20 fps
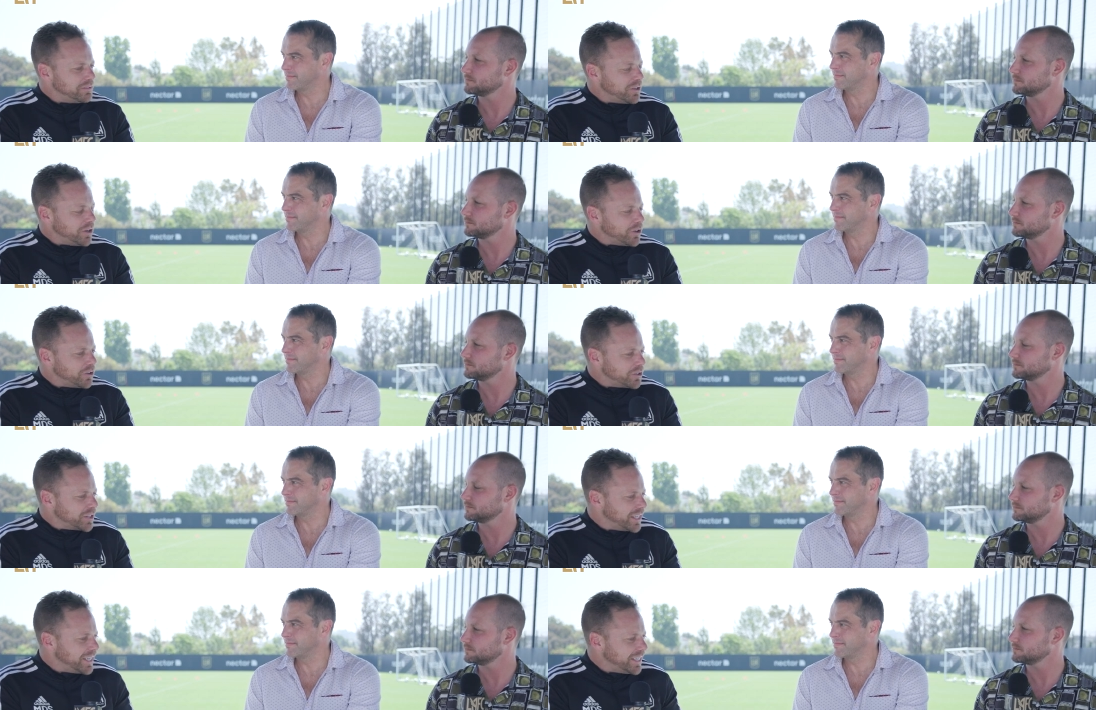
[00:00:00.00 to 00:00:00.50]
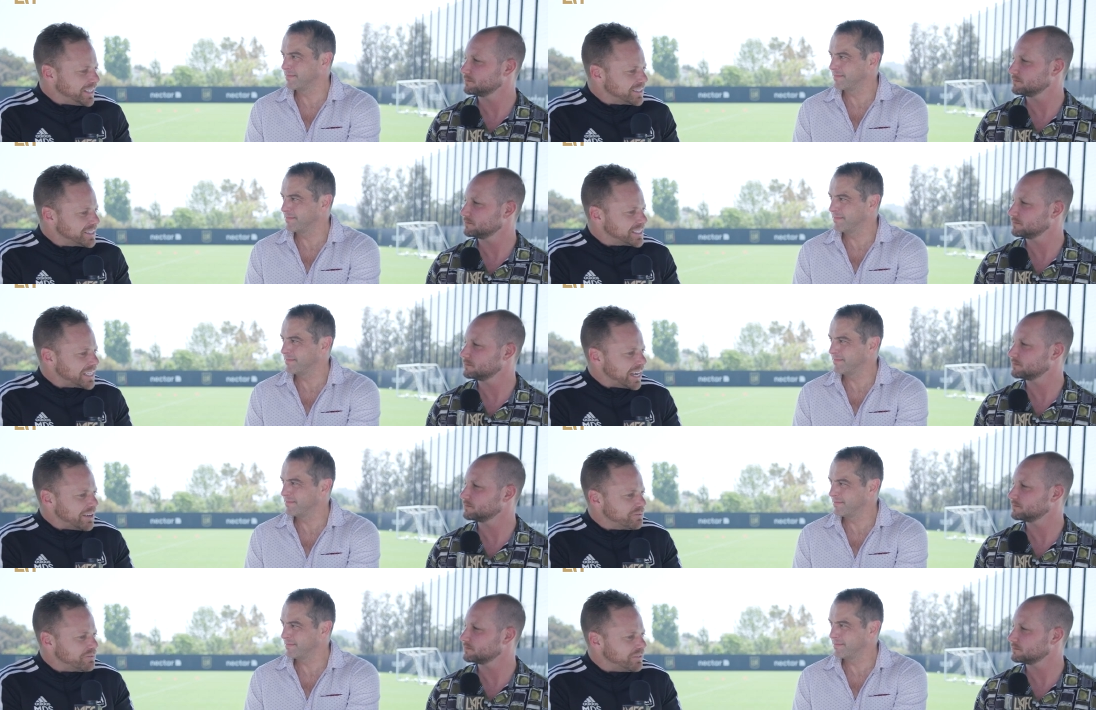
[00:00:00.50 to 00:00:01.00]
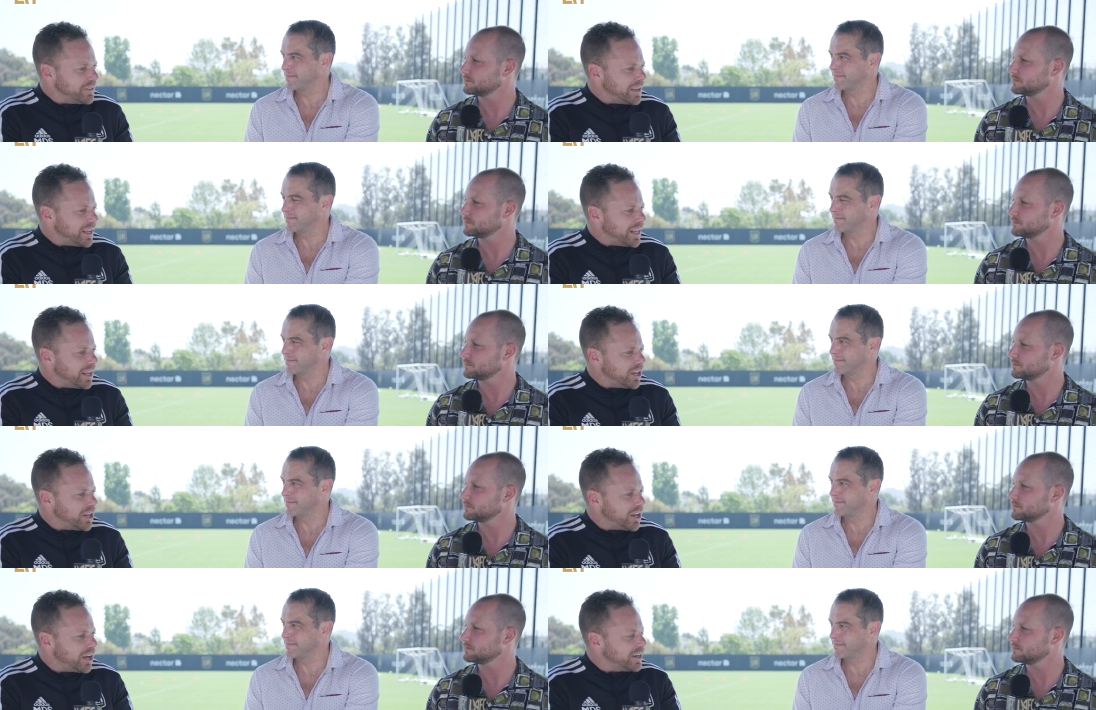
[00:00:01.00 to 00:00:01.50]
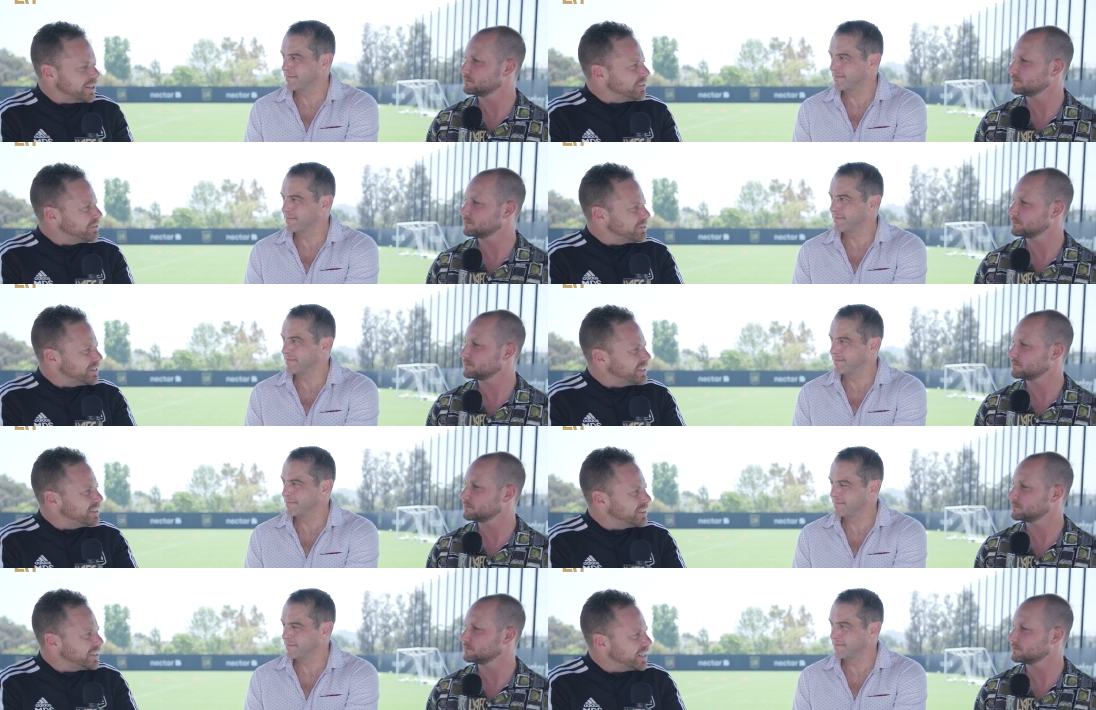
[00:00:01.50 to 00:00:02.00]
Speaker 1: our kids have a lot
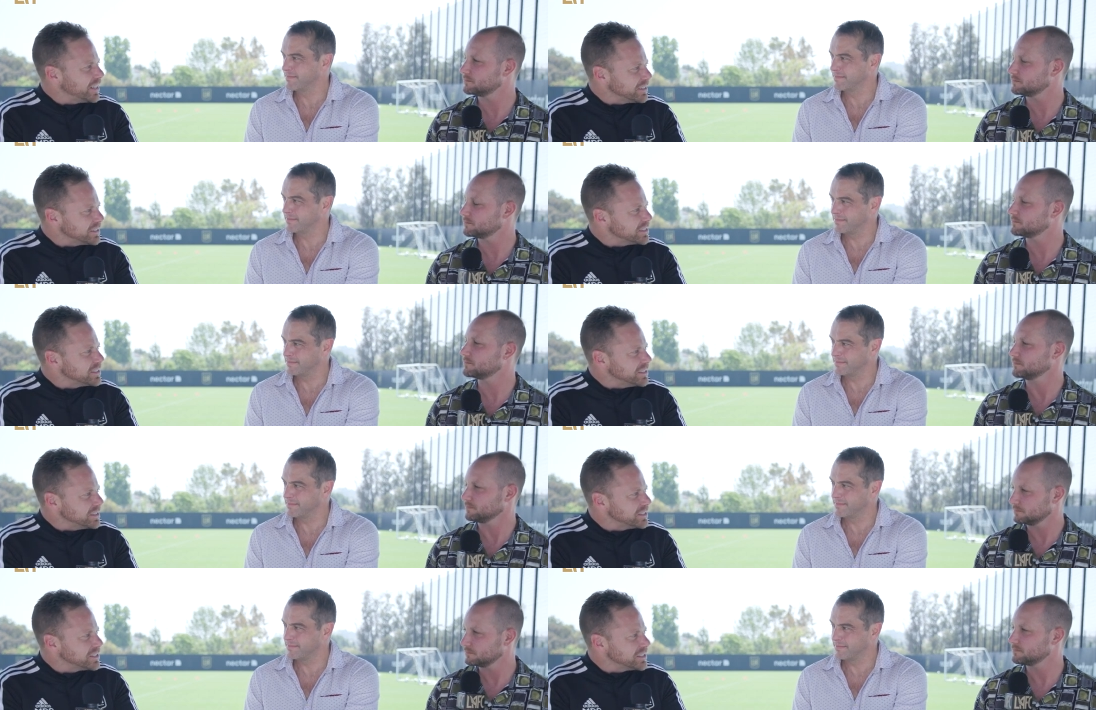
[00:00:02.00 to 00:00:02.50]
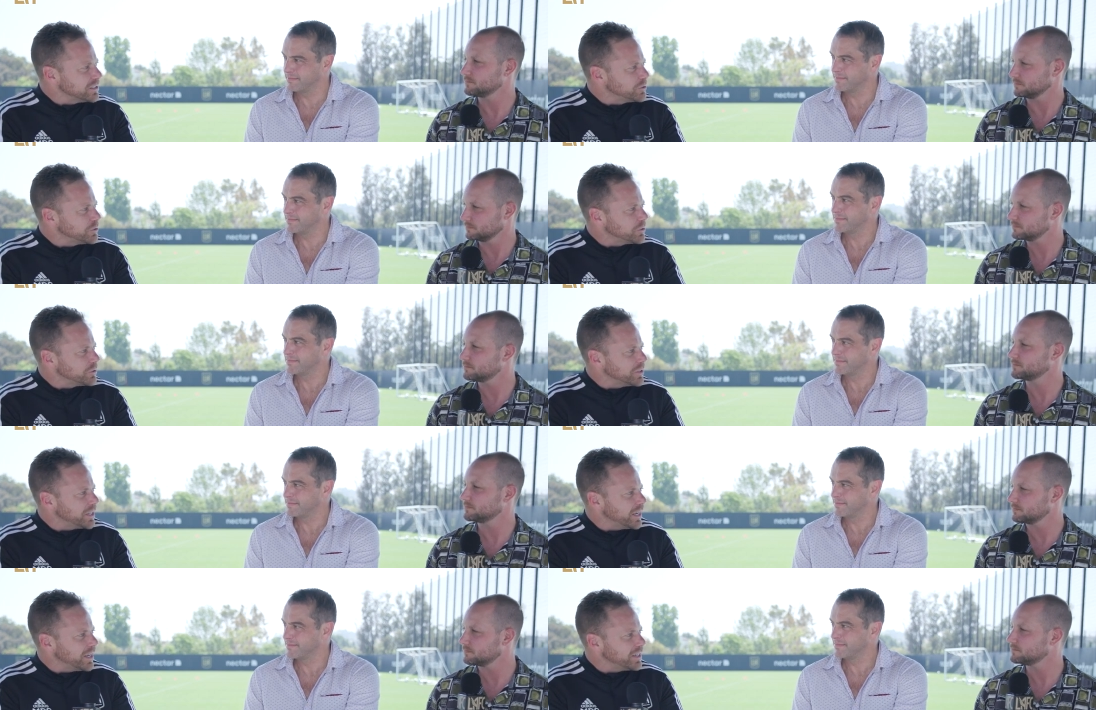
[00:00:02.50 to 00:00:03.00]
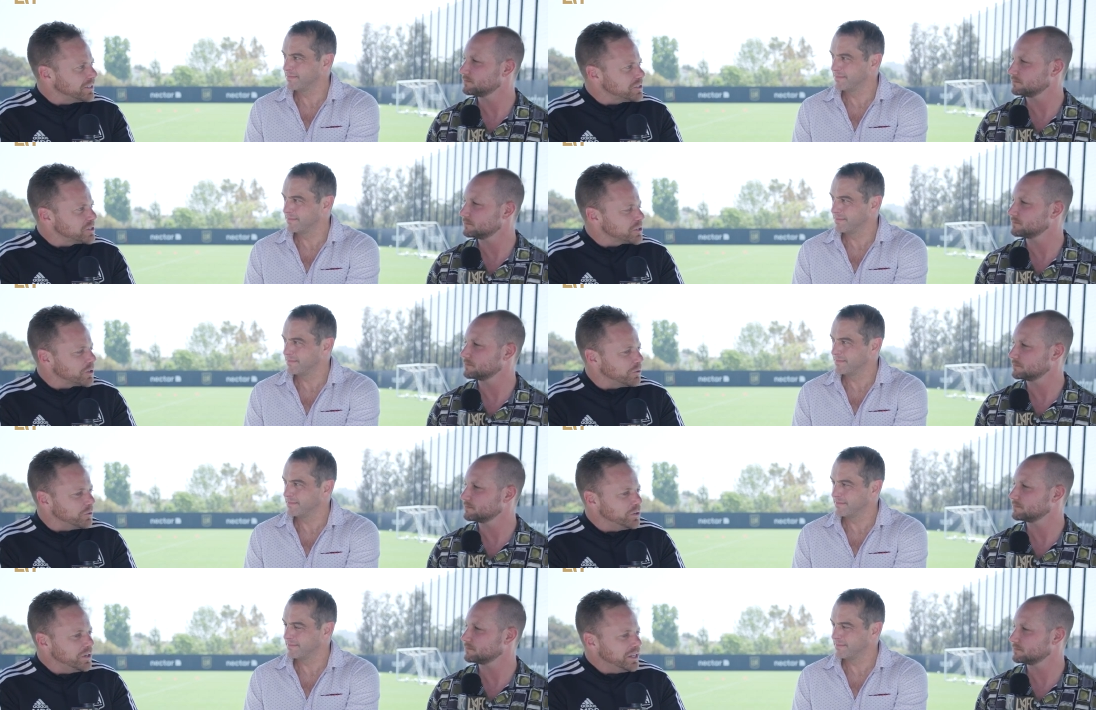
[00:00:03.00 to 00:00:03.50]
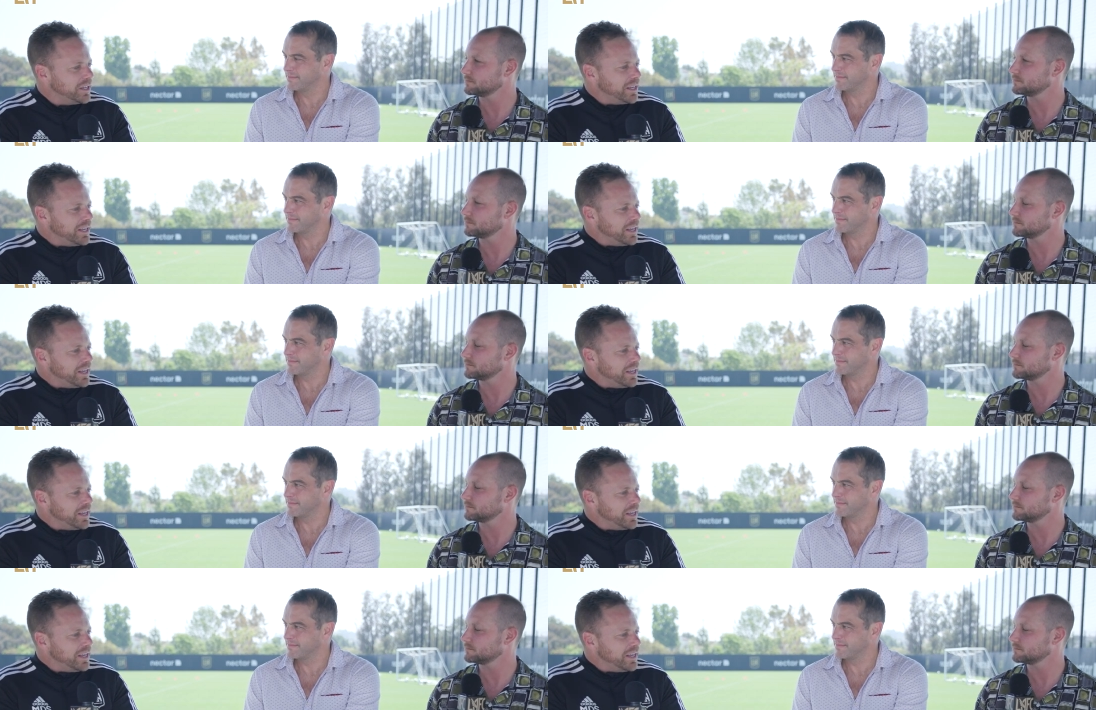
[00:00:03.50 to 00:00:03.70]
of the things easy today. So